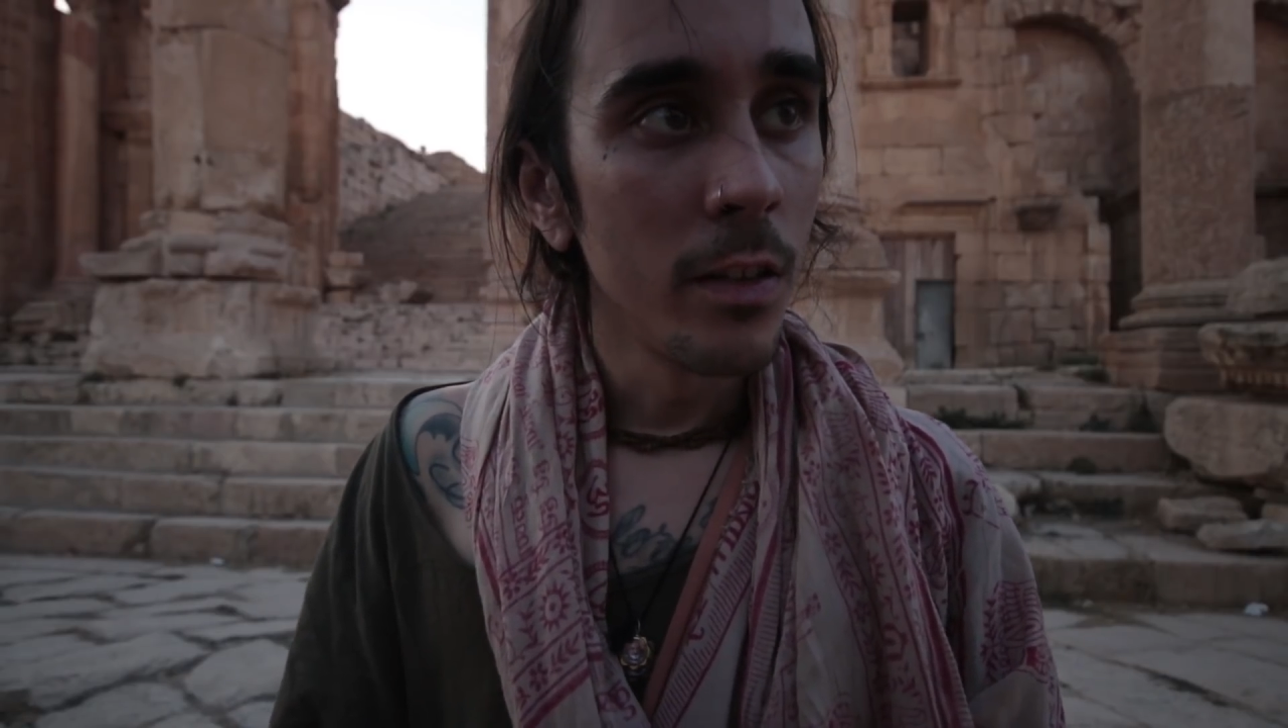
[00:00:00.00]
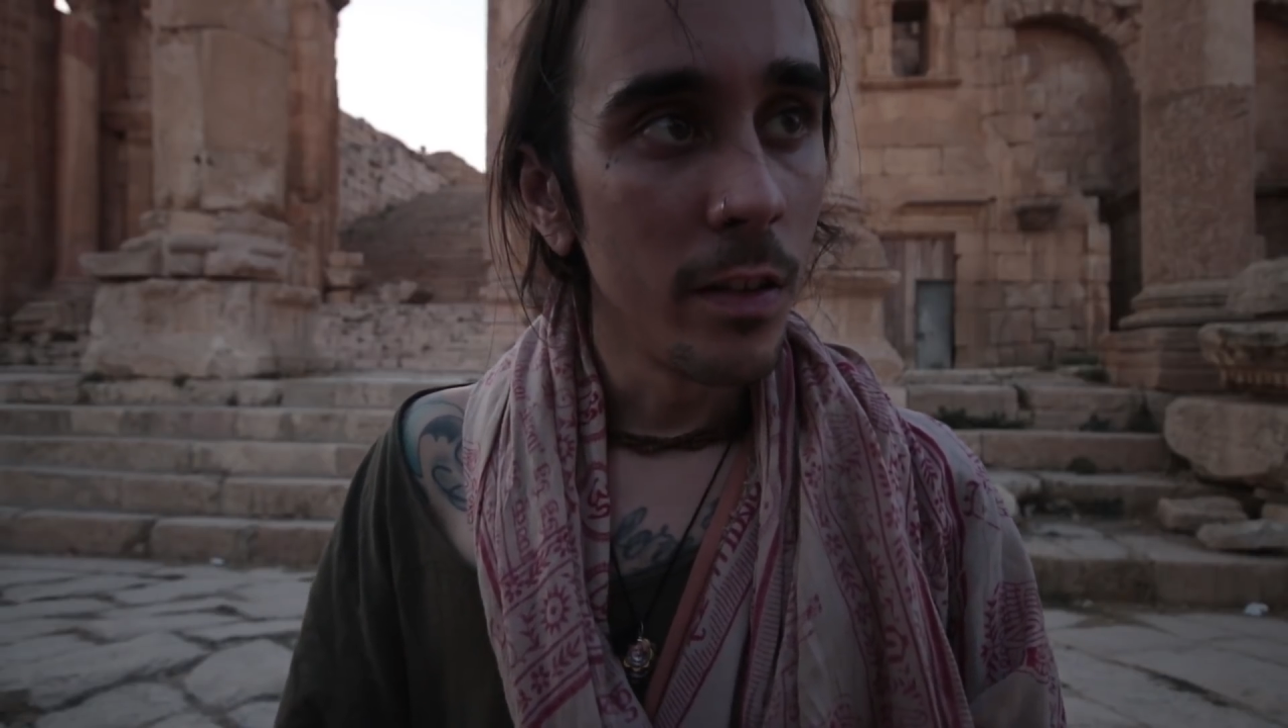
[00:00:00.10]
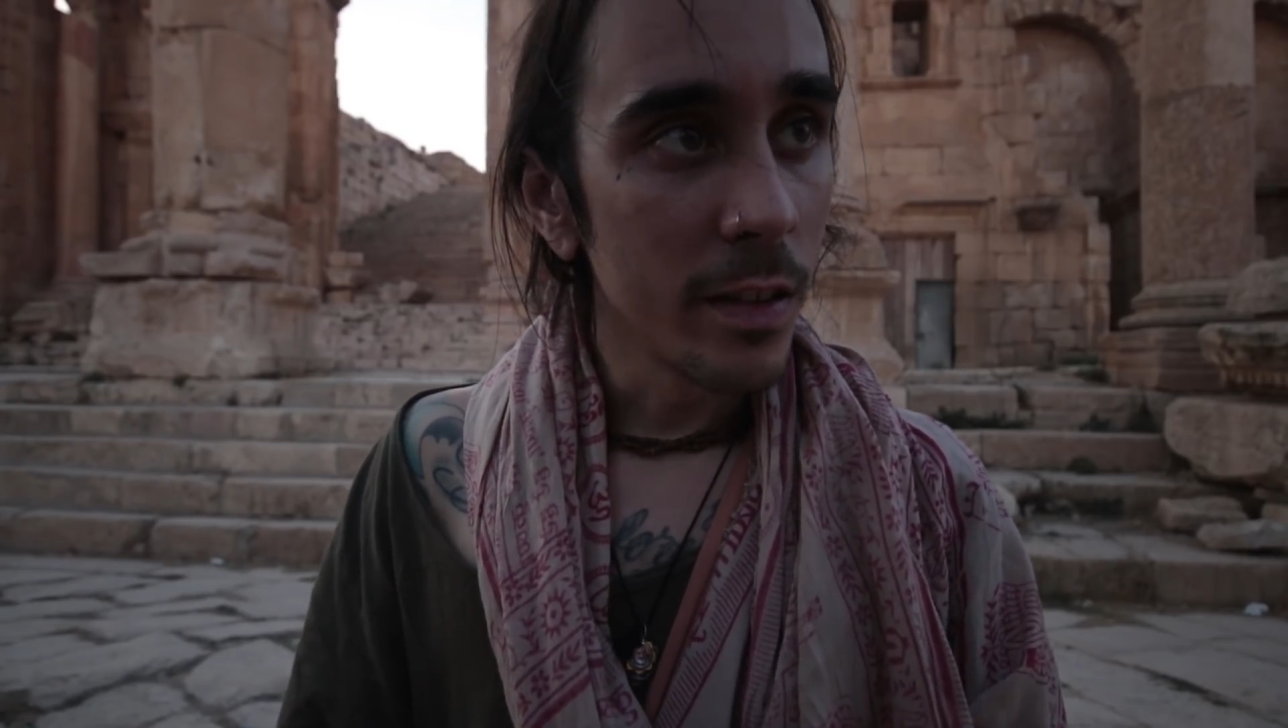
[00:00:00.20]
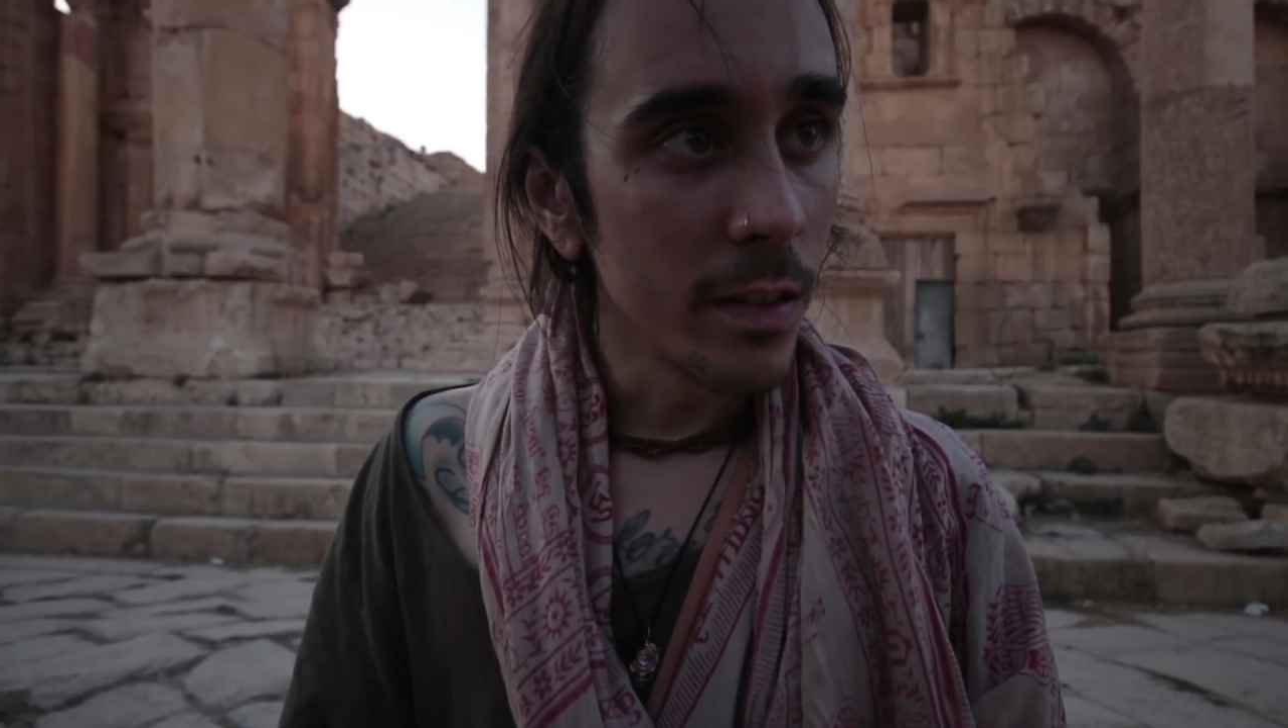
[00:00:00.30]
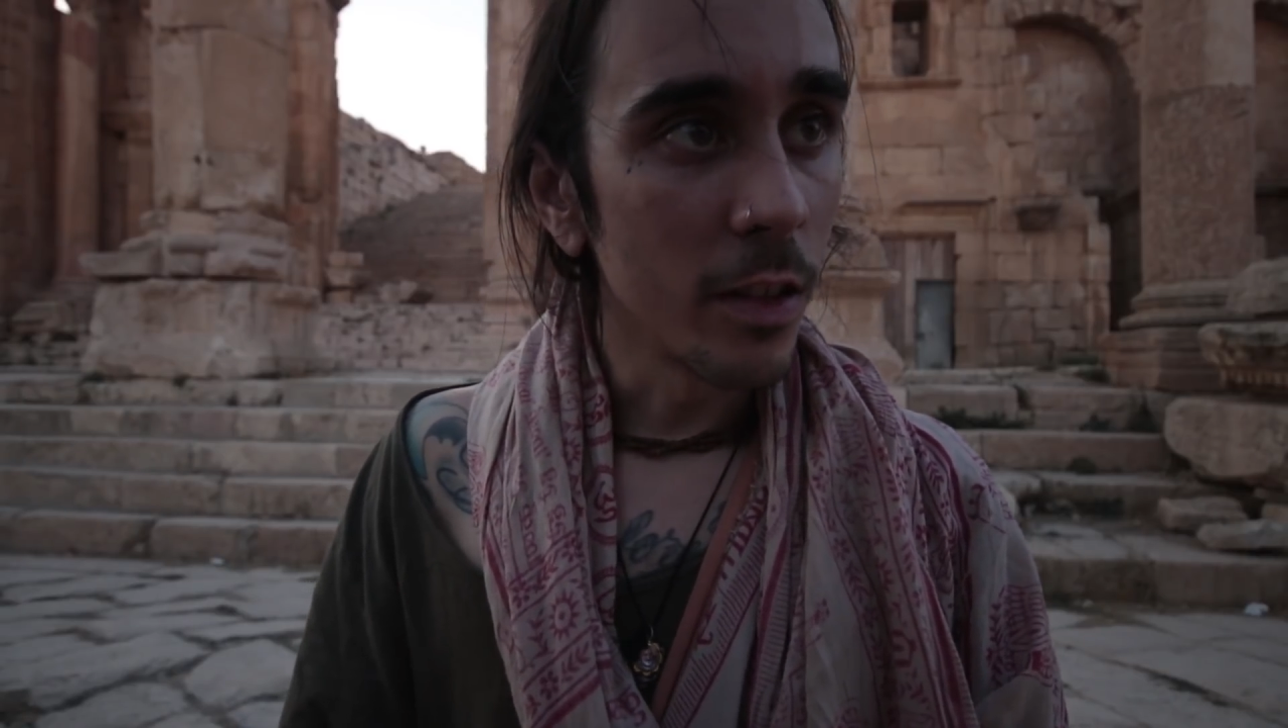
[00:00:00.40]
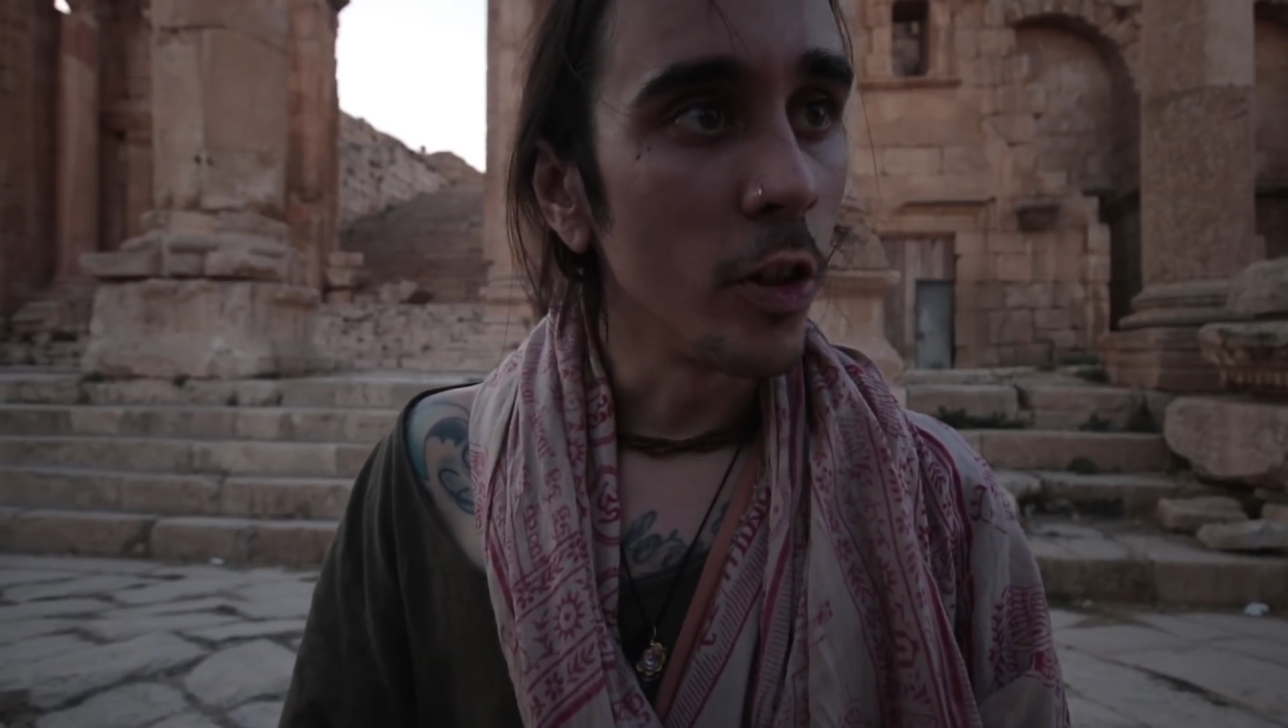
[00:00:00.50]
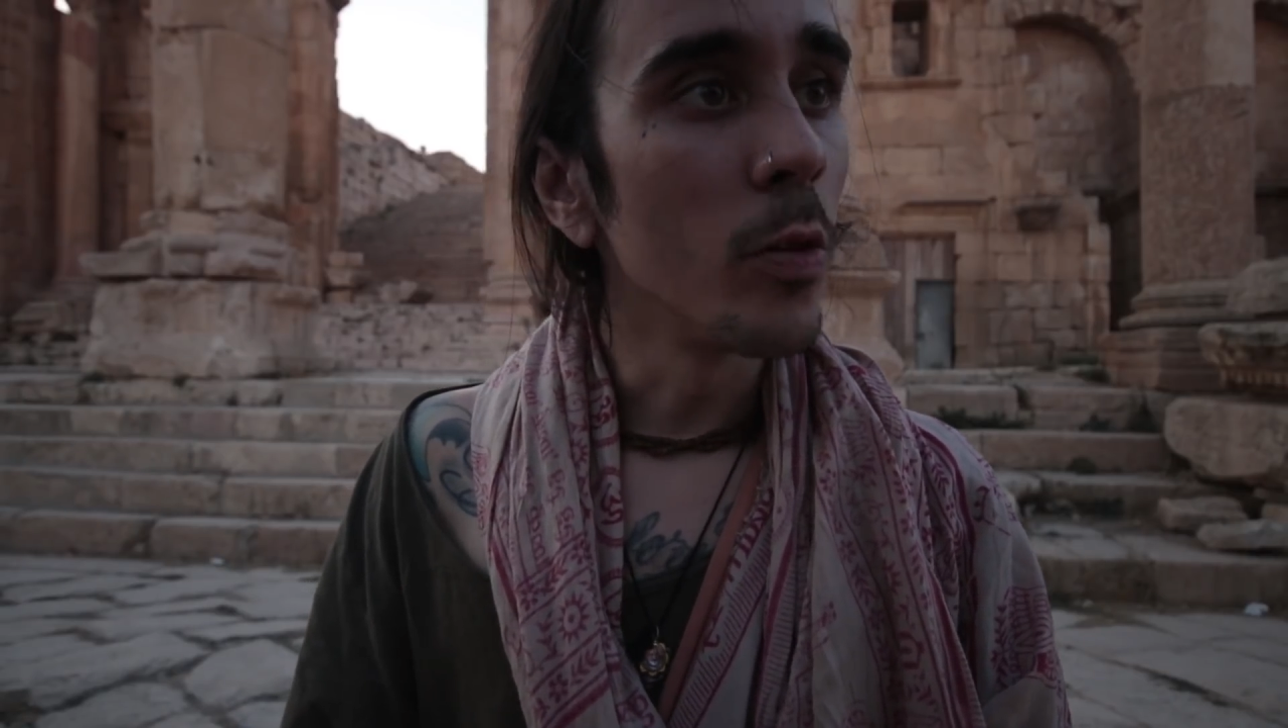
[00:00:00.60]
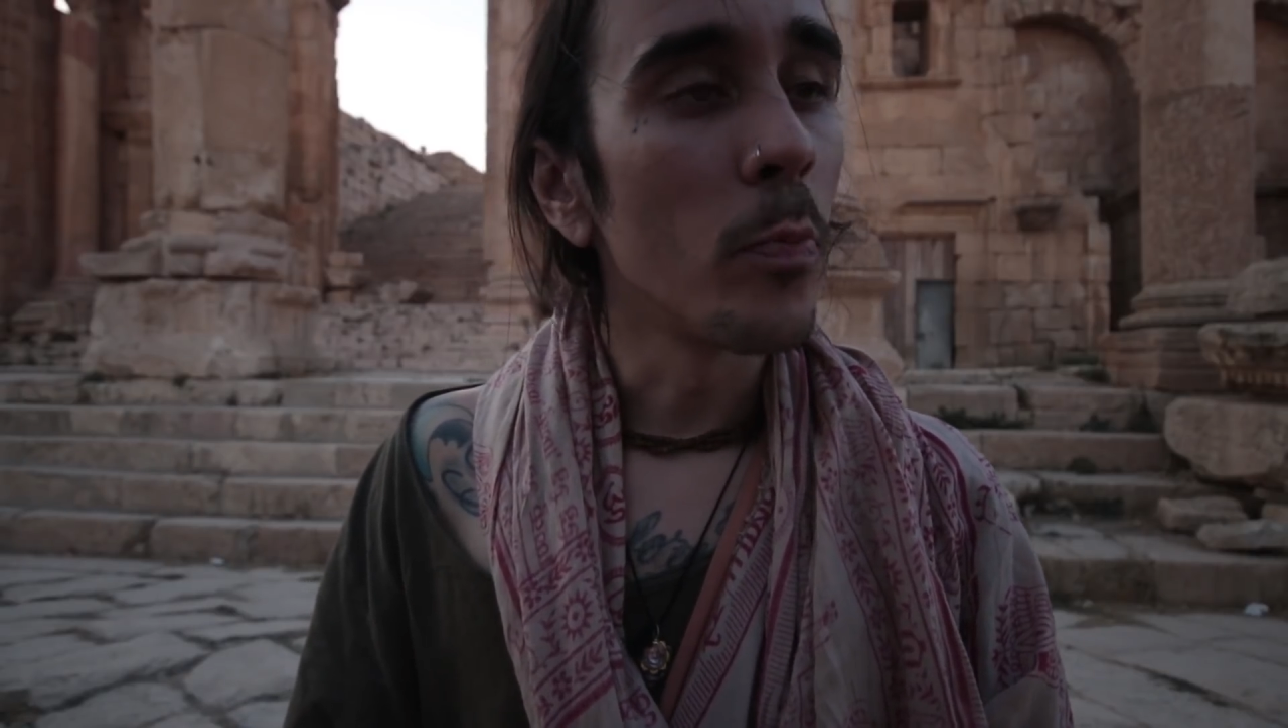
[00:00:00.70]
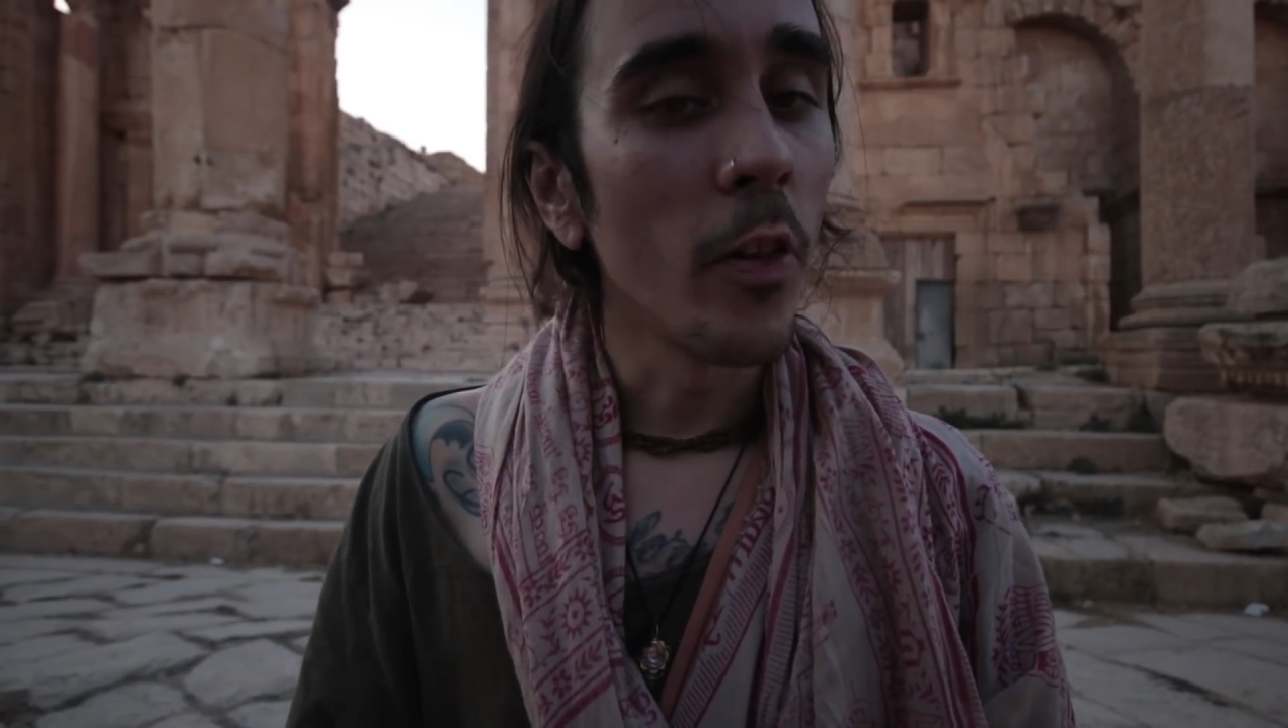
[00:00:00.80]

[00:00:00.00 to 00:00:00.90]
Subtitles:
This is a good